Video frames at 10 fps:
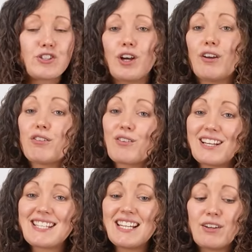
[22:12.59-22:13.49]
So if there
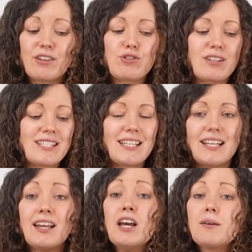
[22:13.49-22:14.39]
is any you're
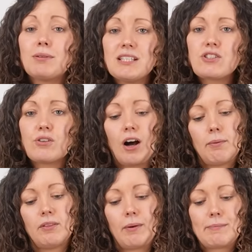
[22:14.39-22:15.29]
interested in, please do
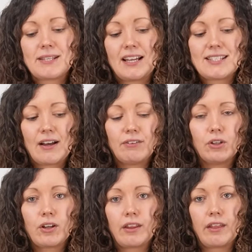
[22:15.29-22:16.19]
hop on the website to have a
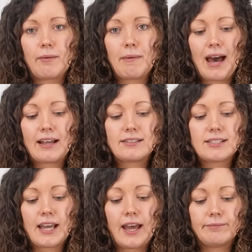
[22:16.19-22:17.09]
look at them and,